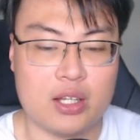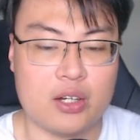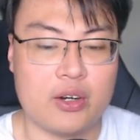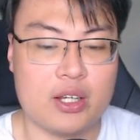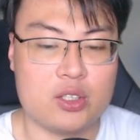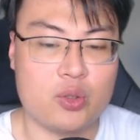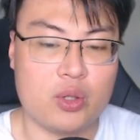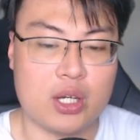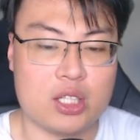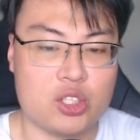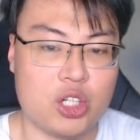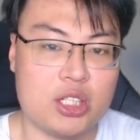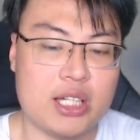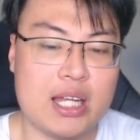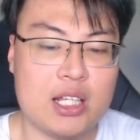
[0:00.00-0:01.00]
All right, so you can
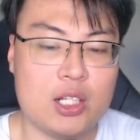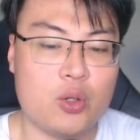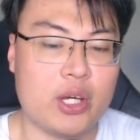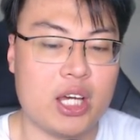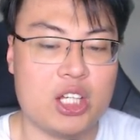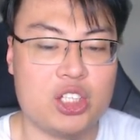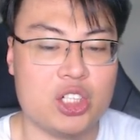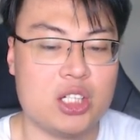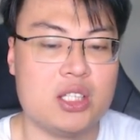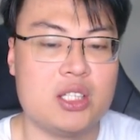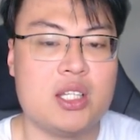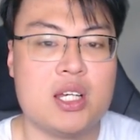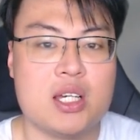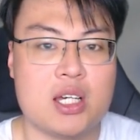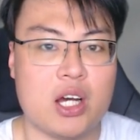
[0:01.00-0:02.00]
change any location,
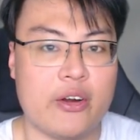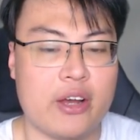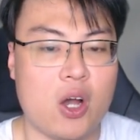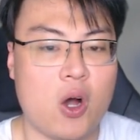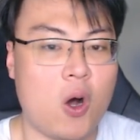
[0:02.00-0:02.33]
all right,